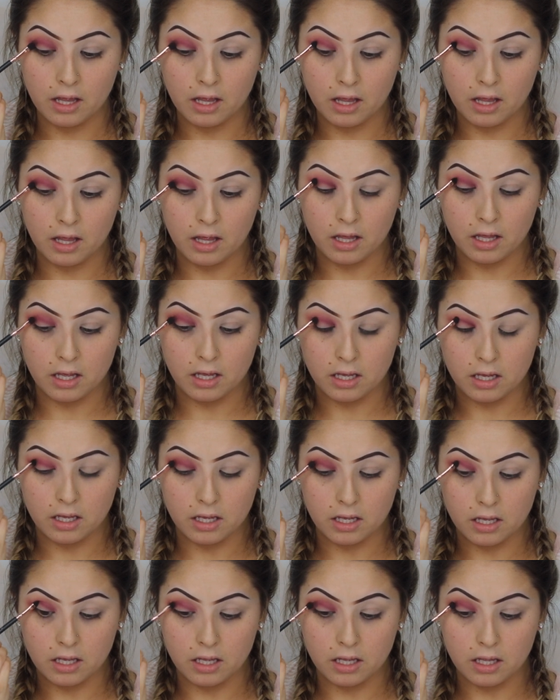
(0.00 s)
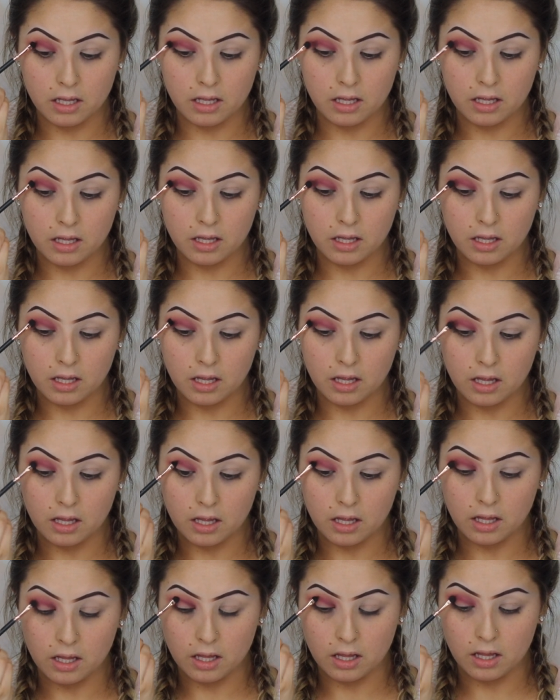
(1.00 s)

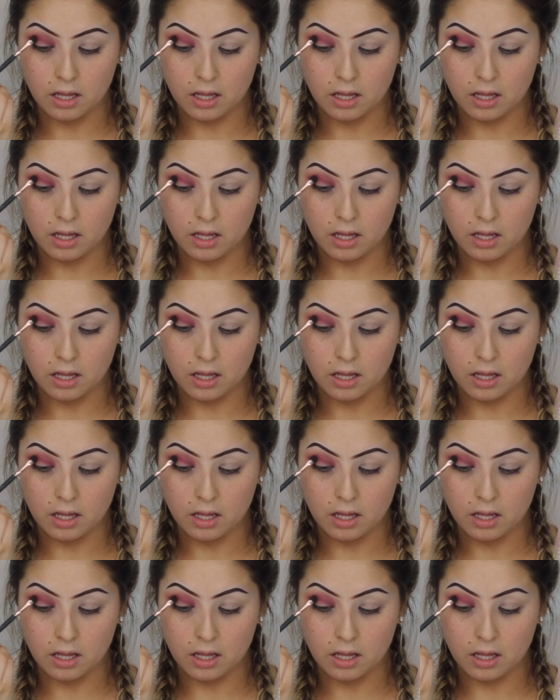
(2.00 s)
(no one is talking)